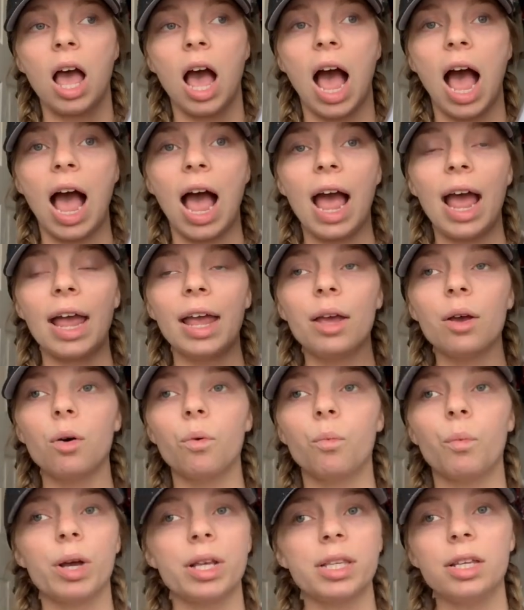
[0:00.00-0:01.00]
I
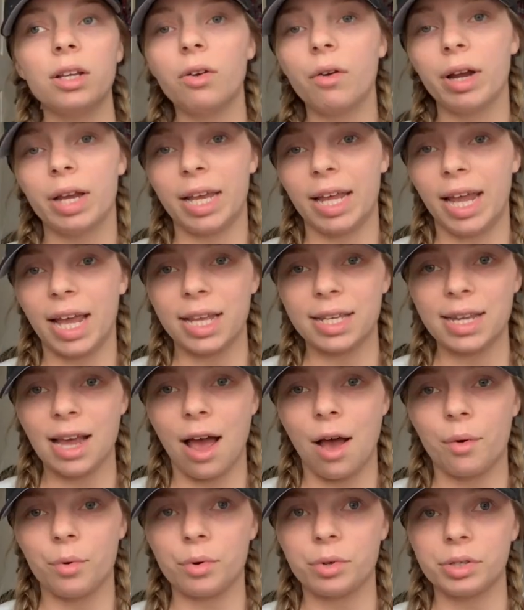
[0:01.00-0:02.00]
wasn't going to get
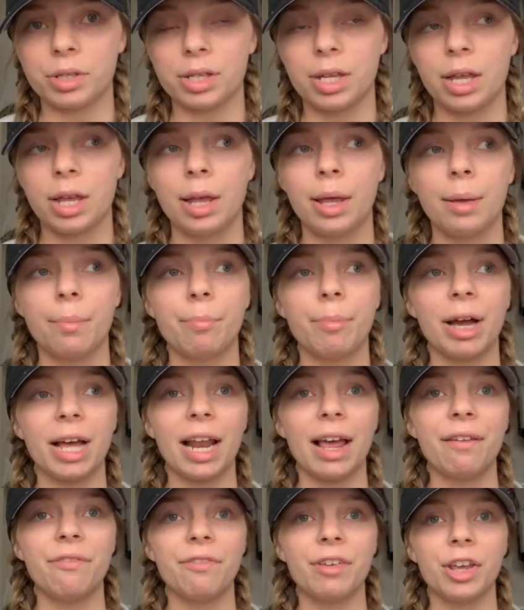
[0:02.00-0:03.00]
towels, but
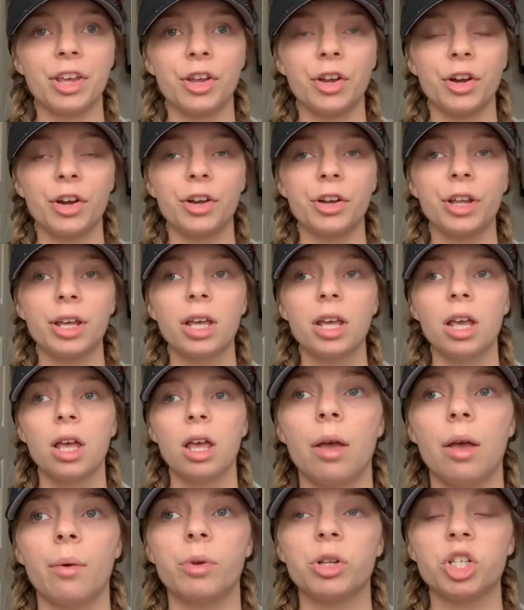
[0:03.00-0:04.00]
I figured it
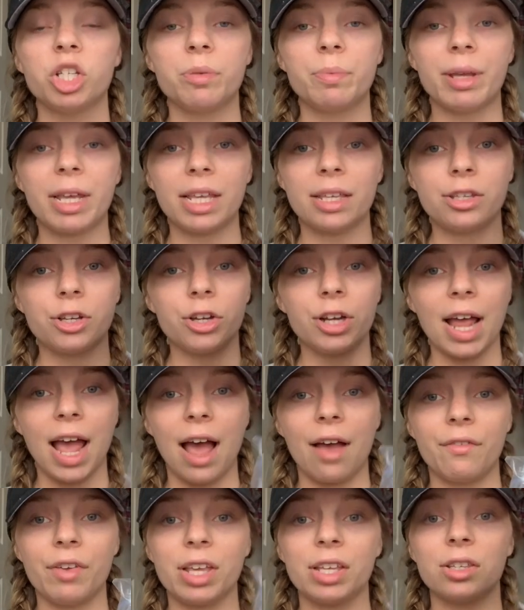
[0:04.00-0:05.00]
would just be easier to
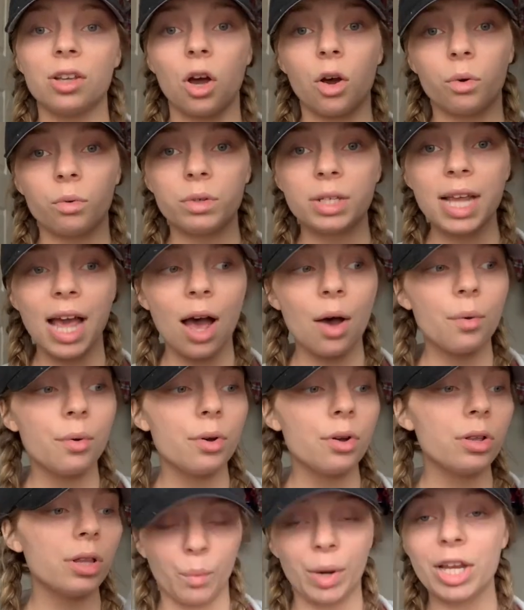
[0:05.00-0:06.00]
have his own
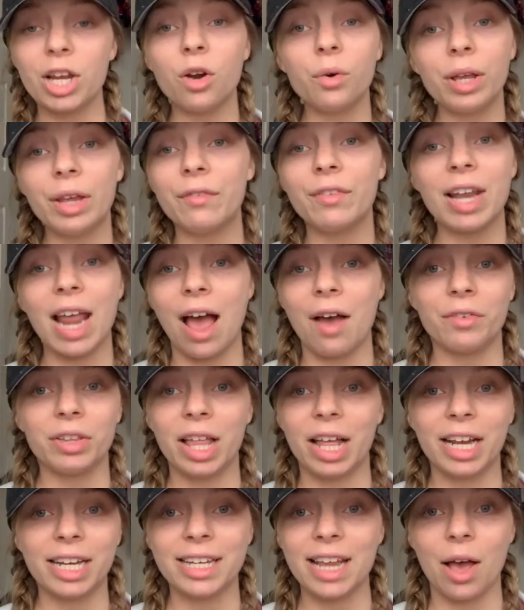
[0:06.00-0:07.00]
towel. We don't even have a
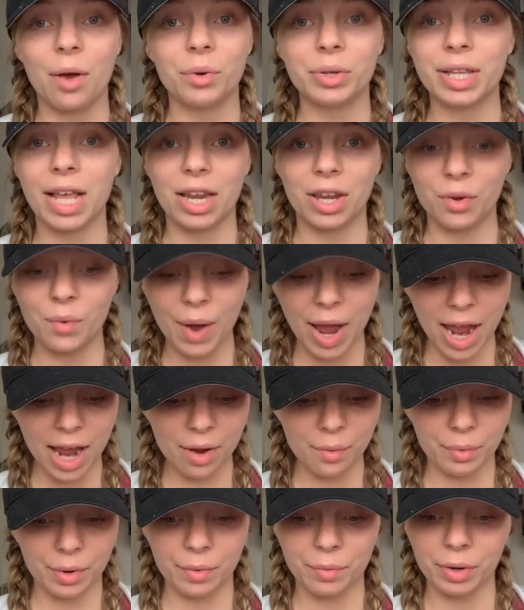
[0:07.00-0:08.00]
lot of towels
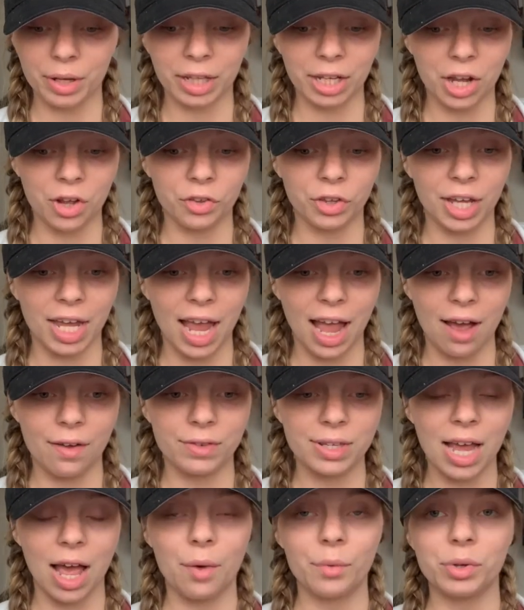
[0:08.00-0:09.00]
anyway. We really only
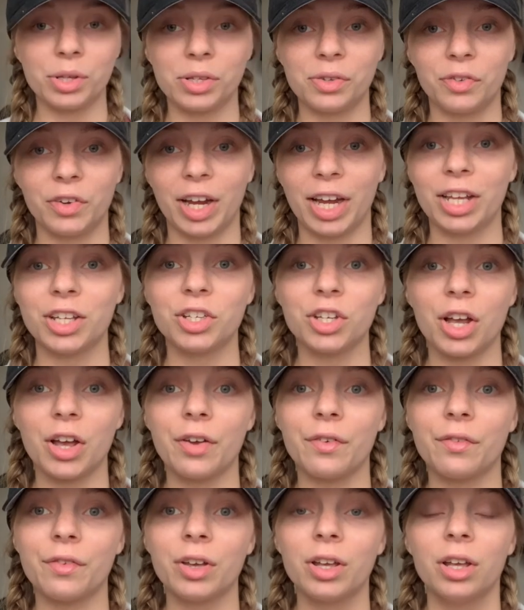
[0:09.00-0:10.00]
have towels for each
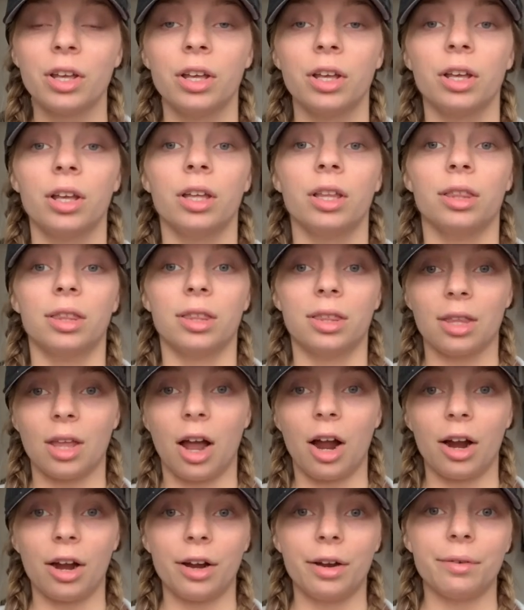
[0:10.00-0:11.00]
of
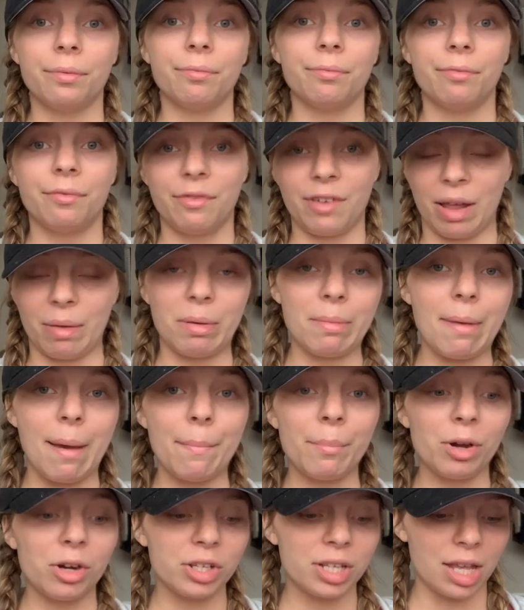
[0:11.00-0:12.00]
our family
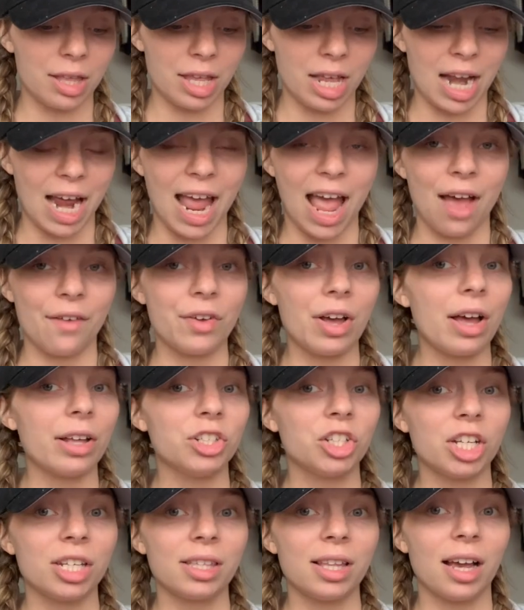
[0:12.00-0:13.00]
members, and then I have
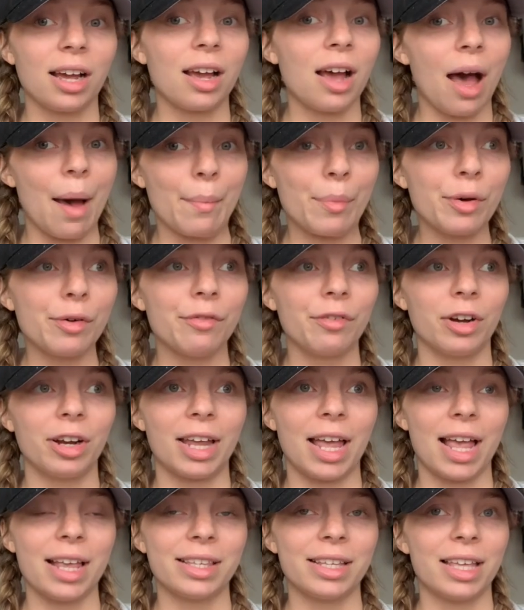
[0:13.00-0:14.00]
just a couple for
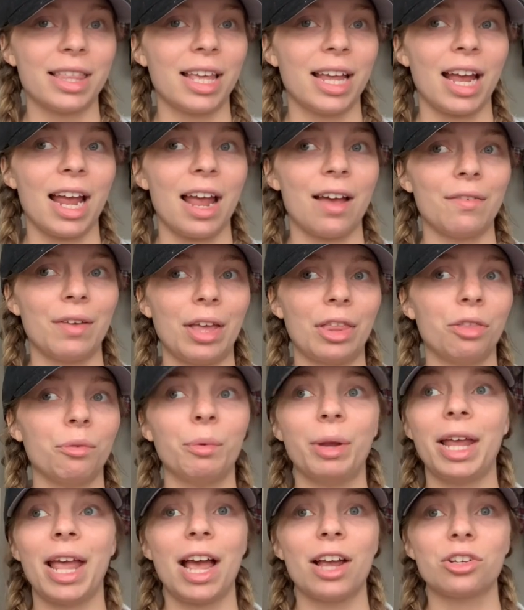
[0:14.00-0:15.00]
guests. I think I have like
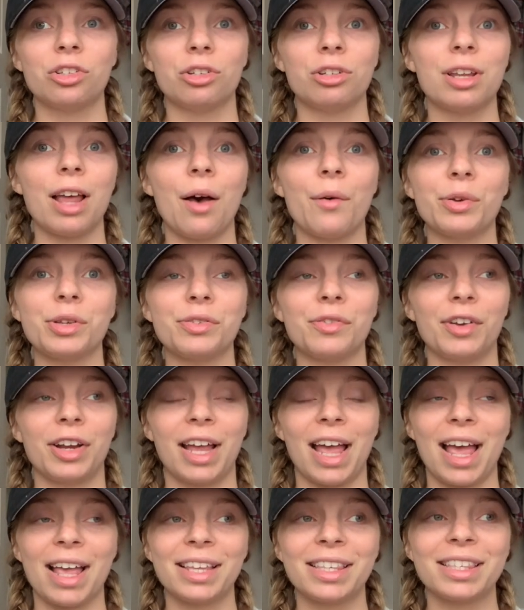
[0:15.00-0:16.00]
3 extra towels for
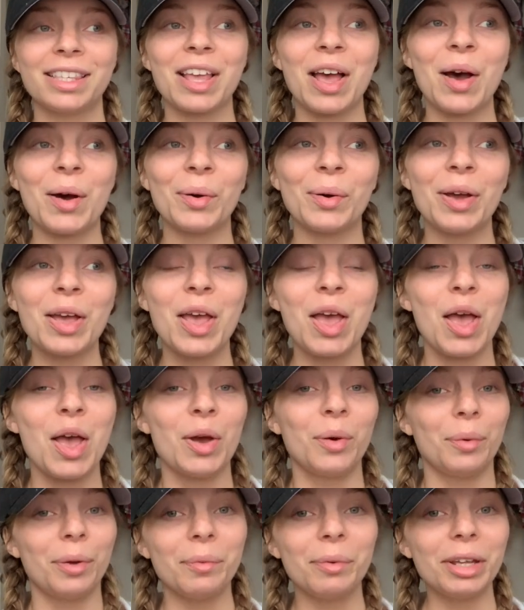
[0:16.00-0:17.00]
guests, so
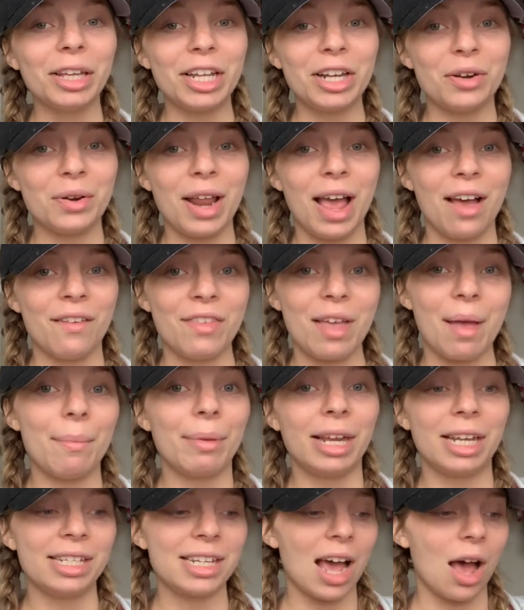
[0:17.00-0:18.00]
we really don't have that
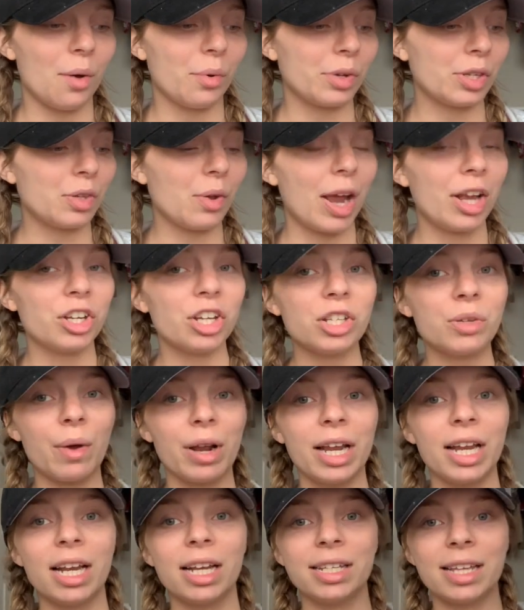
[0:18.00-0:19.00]
many towels. So I just
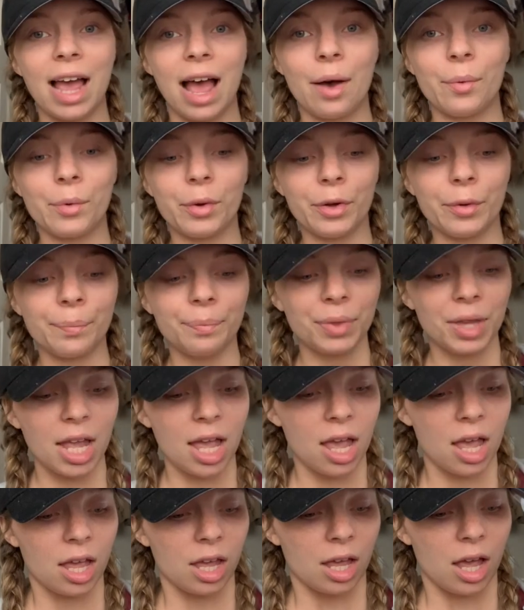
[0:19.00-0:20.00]
wanted a towel
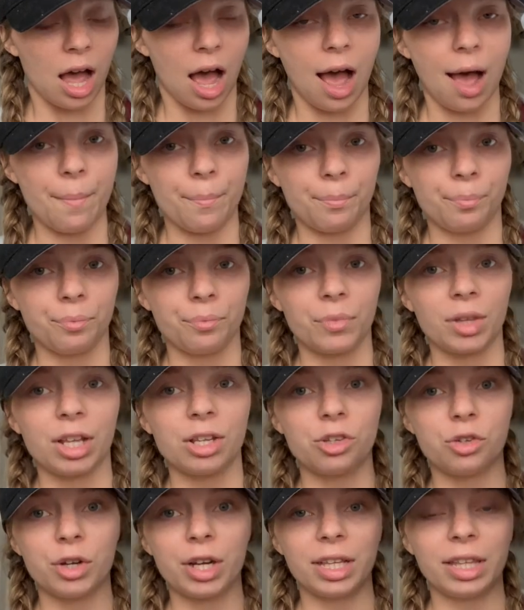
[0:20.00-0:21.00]

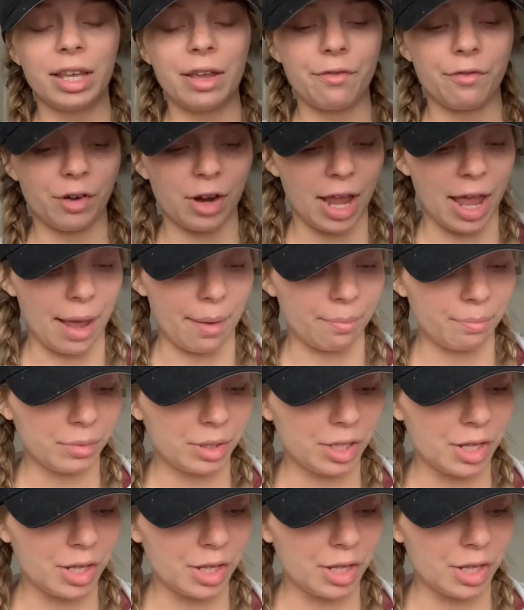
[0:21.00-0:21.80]
strictly for him.